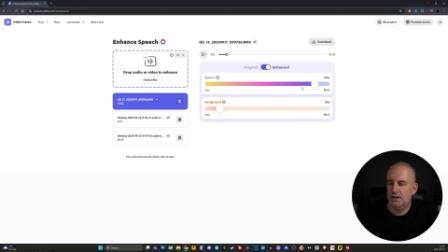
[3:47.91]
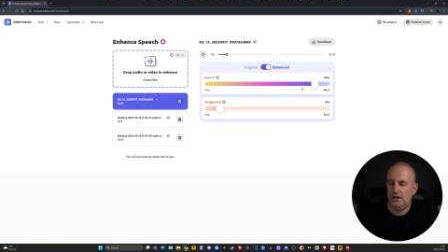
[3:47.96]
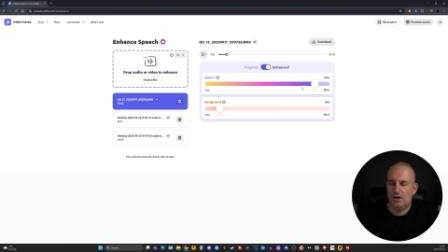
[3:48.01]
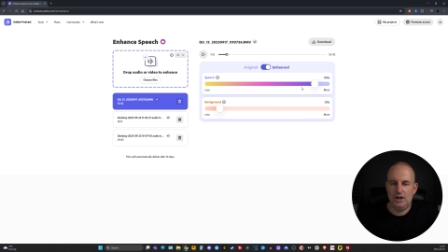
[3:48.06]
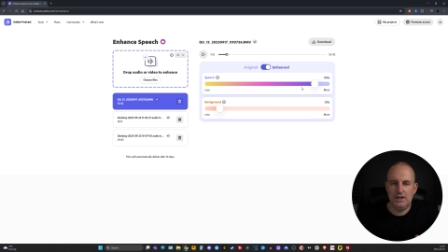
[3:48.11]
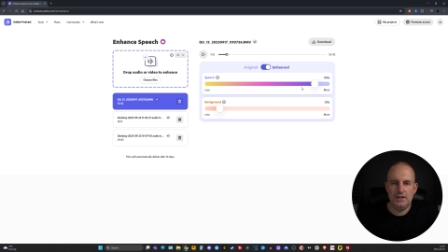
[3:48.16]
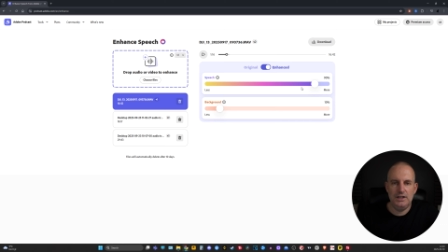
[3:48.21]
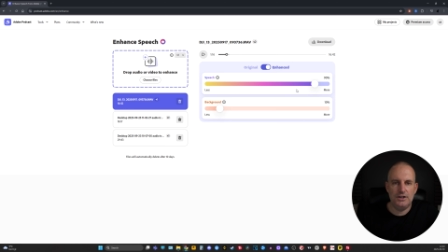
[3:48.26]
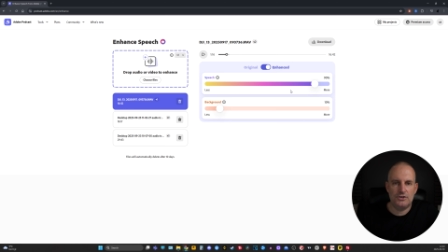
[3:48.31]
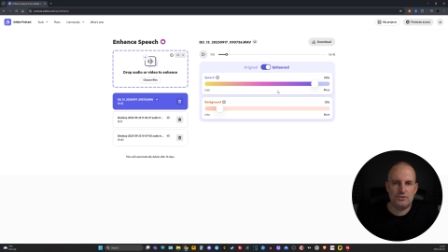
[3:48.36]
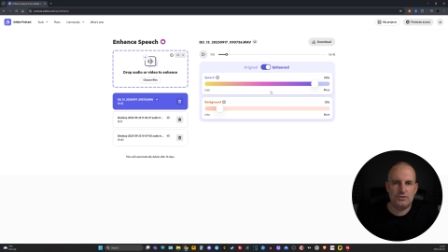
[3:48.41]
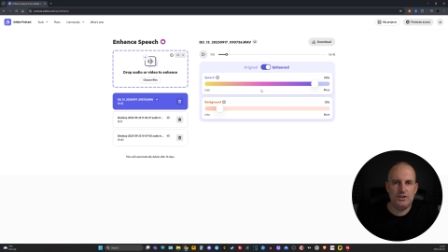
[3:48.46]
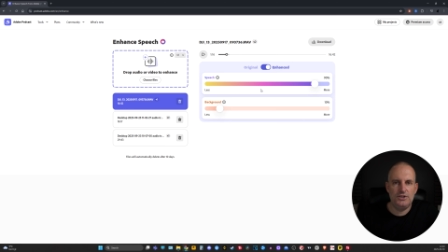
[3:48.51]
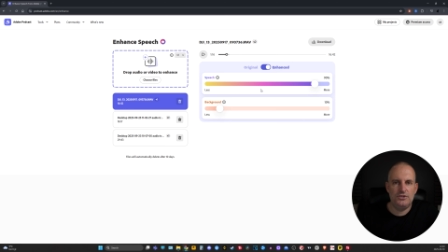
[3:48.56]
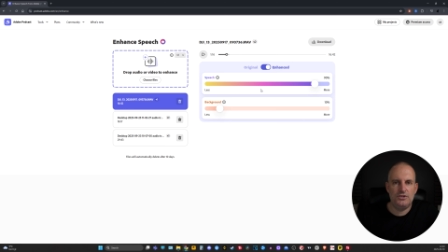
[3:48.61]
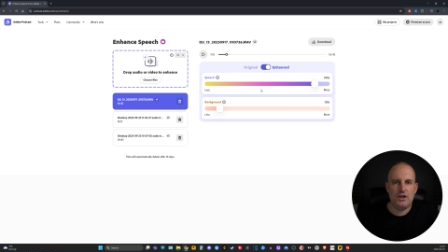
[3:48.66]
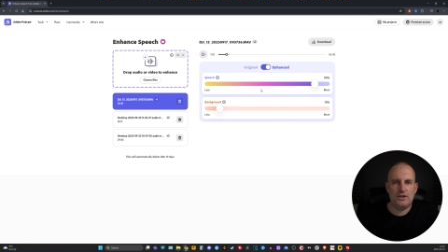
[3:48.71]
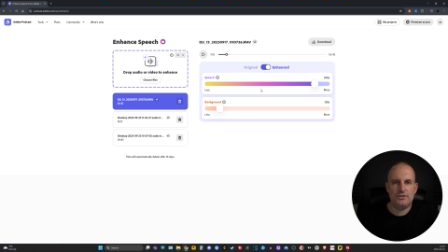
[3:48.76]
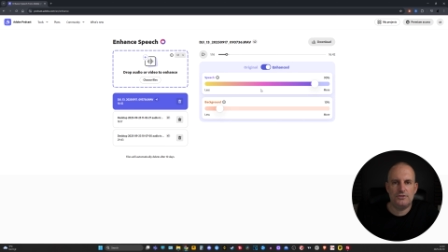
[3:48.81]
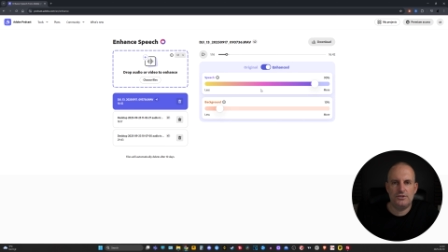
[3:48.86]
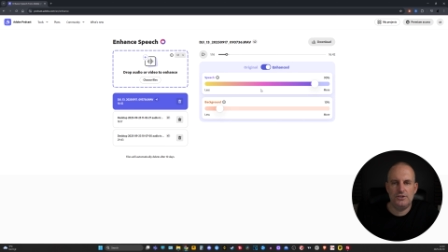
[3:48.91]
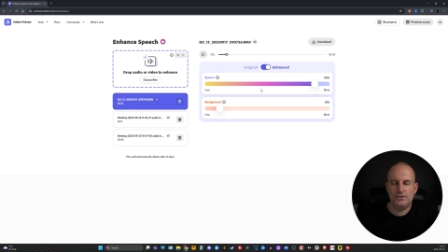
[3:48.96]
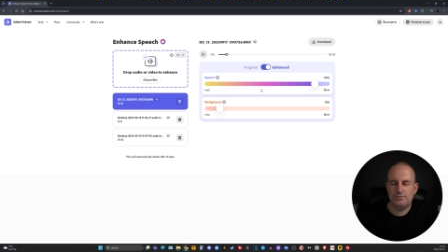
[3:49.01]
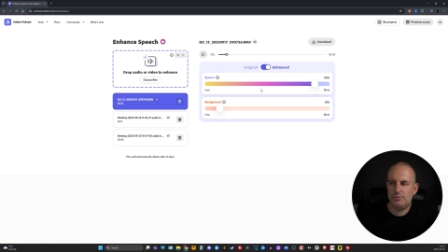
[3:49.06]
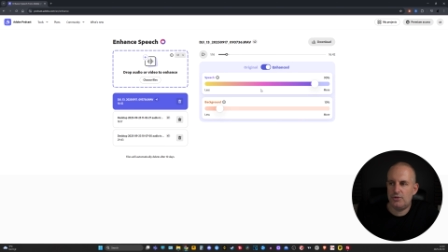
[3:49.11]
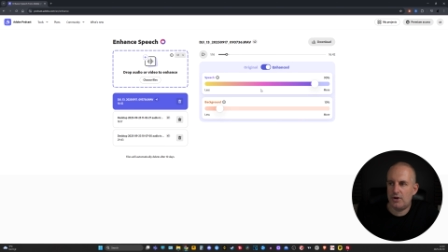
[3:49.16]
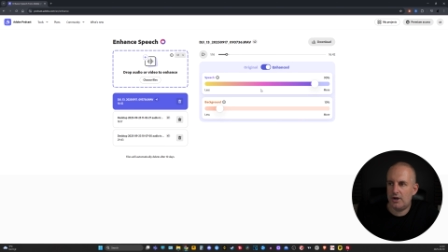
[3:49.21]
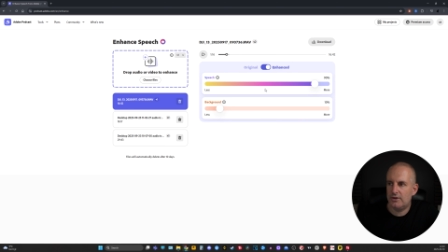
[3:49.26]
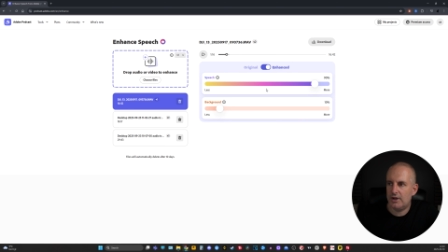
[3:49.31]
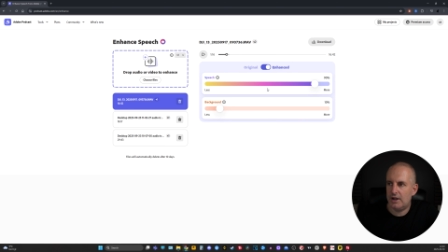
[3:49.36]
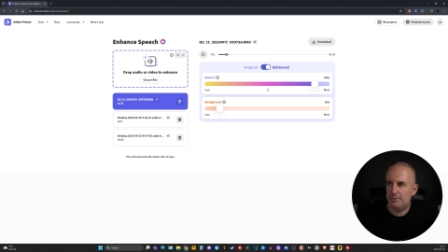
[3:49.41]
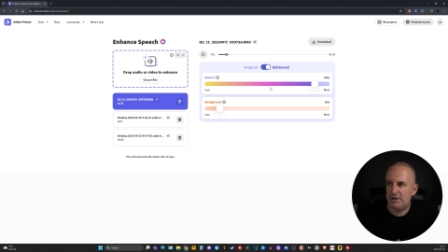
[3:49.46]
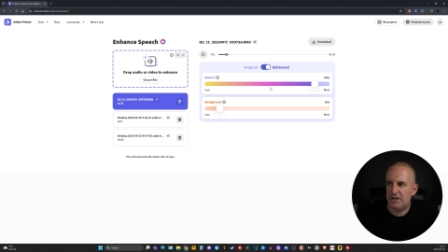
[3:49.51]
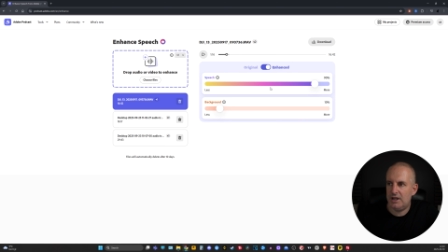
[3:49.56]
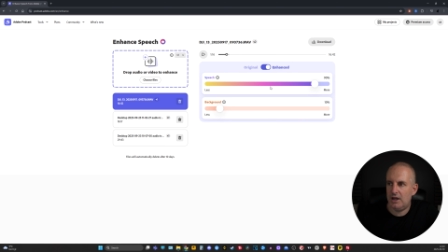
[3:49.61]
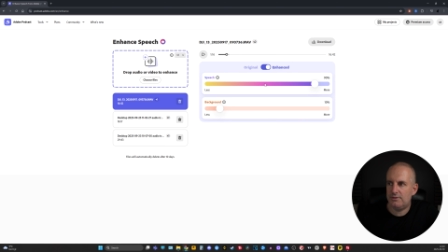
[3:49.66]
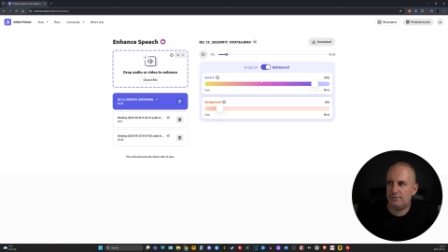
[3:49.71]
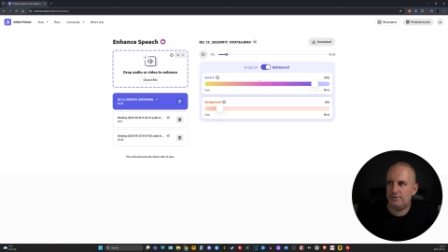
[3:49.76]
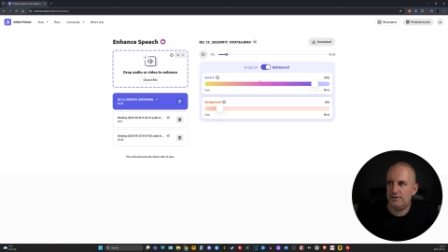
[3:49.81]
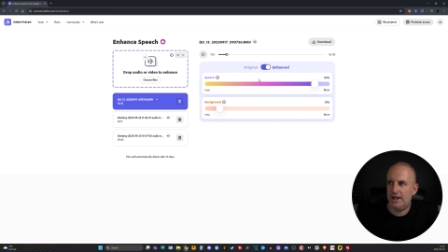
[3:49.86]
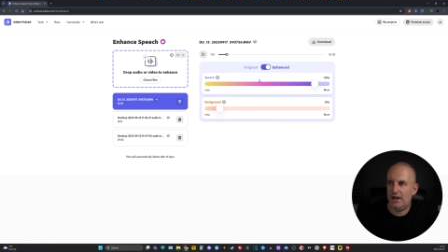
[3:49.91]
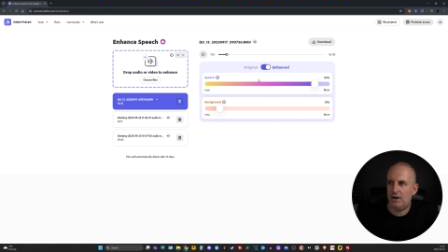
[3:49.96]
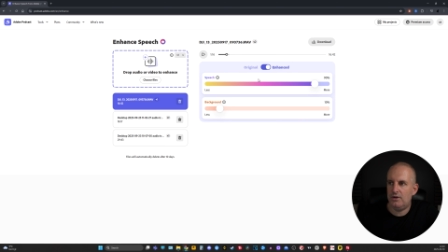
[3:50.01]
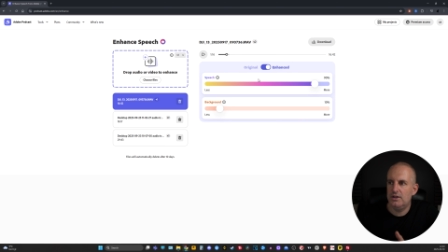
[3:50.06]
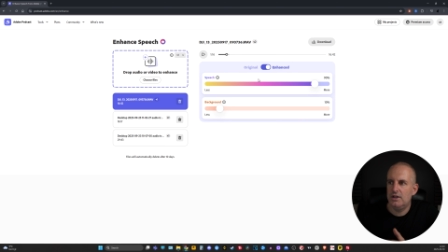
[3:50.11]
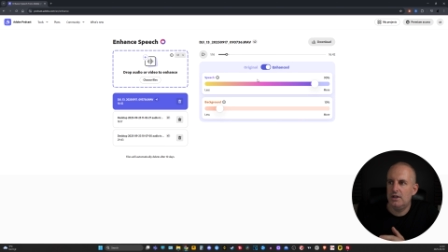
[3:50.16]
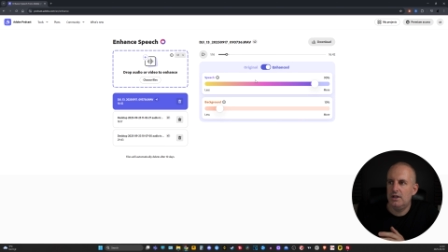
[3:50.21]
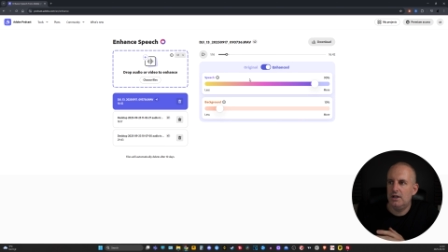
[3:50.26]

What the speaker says: I literally trust this program enough now